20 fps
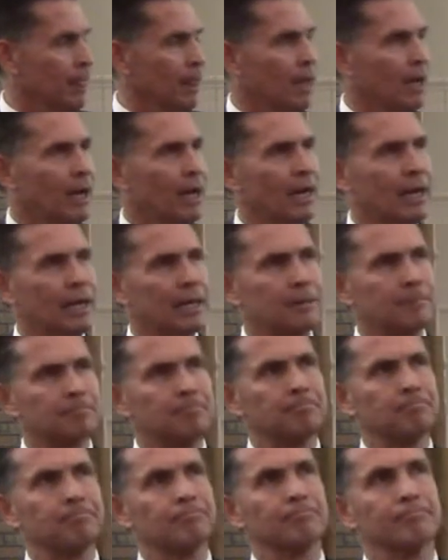
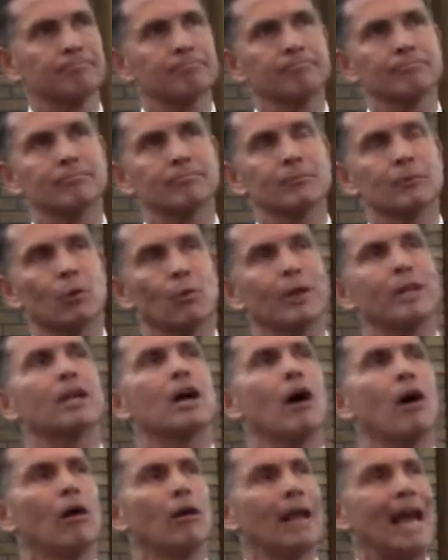Um, we call